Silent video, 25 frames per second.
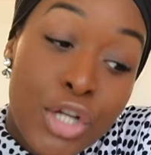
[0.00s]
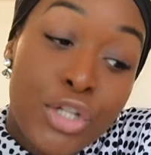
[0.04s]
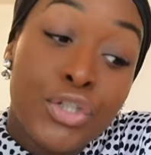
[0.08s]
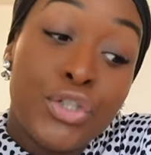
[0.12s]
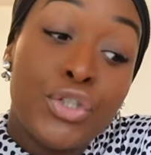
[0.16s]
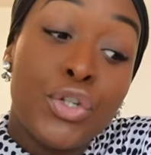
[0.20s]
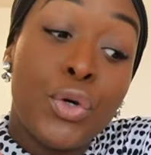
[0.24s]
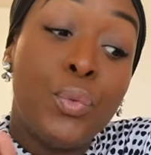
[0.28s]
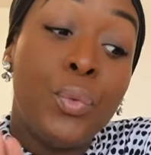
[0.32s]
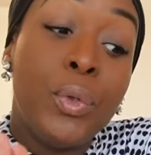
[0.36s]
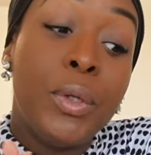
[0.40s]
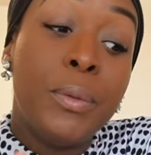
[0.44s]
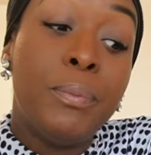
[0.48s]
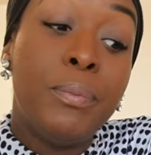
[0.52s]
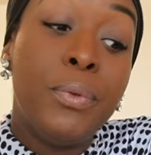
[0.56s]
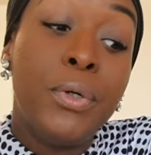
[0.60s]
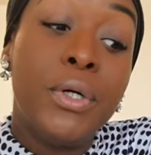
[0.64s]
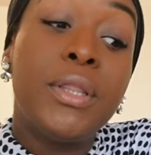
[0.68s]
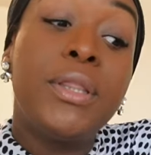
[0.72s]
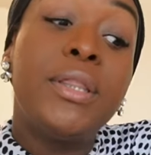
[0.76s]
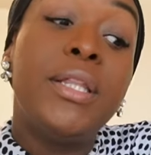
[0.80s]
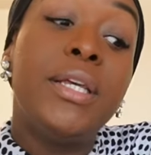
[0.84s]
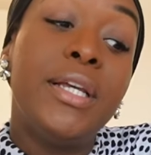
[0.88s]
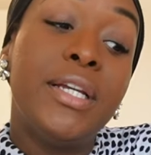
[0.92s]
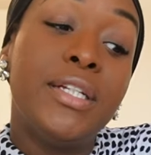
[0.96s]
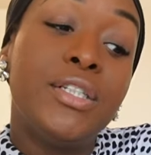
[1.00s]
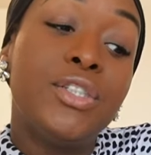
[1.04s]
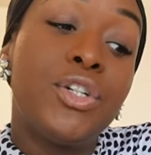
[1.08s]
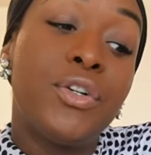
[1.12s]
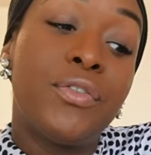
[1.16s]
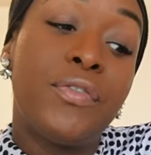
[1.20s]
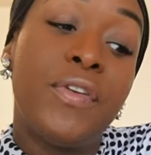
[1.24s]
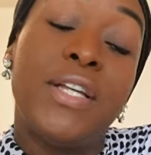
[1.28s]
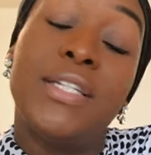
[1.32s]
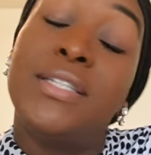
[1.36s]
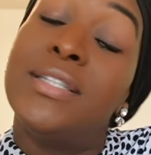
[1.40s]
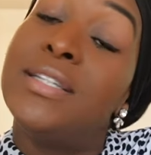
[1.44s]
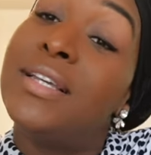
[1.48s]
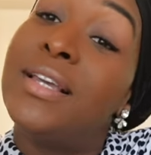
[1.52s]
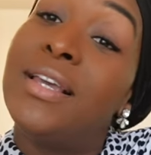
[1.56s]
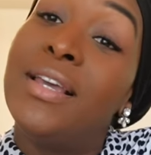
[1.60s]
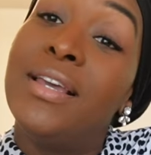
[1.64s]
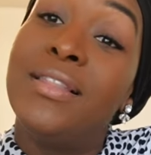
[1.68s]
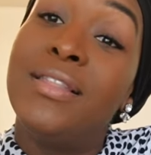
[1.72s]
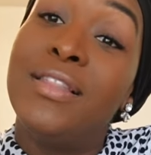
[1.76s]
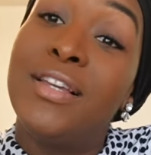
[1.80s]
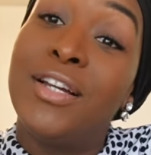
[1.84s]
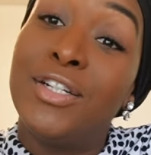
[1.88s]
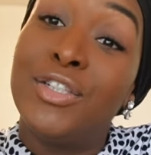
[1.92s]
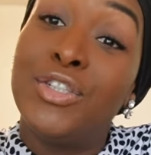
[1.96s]
so we put the interfacing
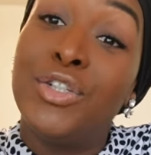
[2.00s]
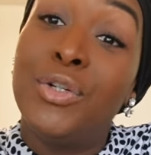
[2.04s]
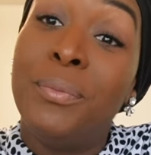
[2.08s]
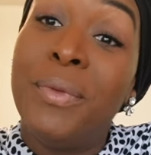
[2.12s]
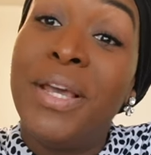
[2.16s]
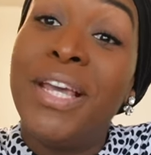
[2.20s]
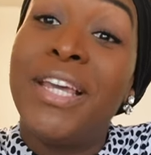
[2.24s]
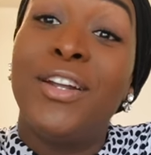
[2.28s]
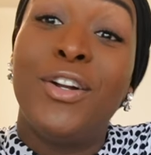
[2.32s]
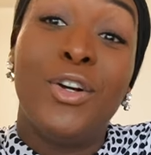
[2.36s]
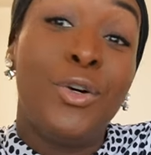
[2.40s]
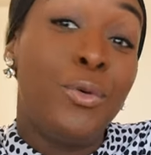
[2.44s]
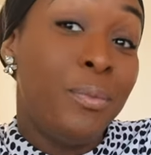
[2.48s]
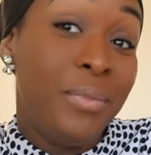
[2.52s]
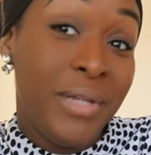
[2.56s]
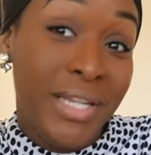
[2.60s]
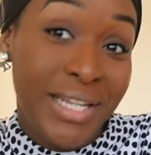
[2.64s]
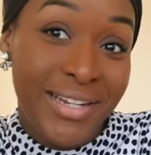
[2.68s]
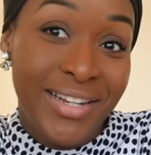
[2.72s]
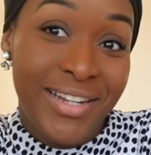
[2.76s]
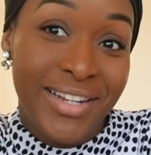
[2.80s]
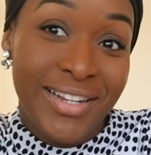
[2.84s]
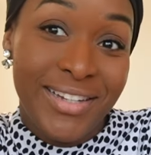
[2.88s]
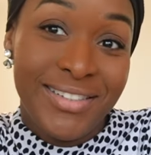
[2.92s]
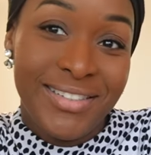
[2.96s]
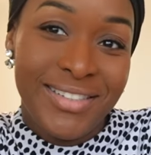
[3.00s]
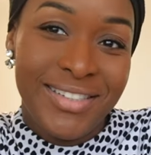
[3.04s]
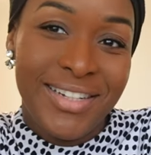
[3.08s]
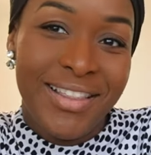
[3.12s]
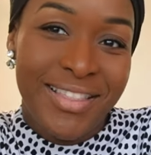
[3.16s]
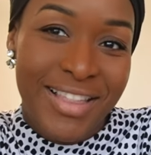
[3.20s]
in there to make it obedient.